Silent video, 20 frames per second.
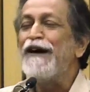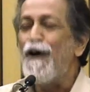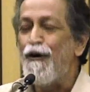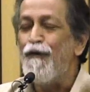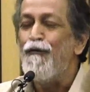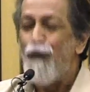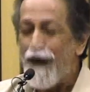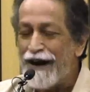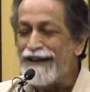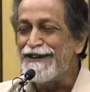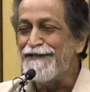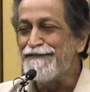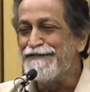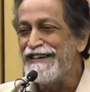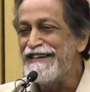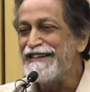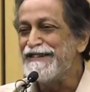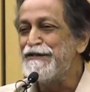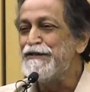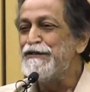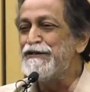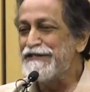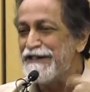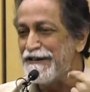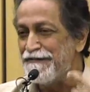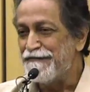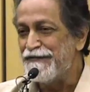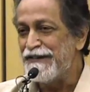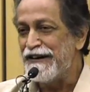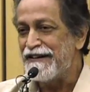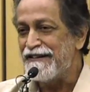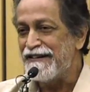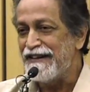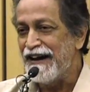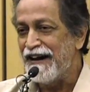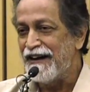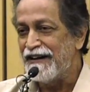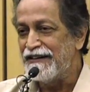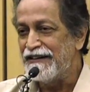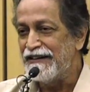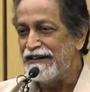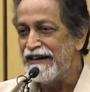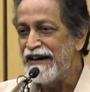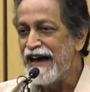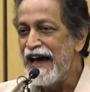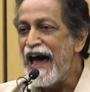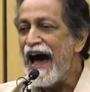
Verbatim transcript: one of these is going to subvert the other.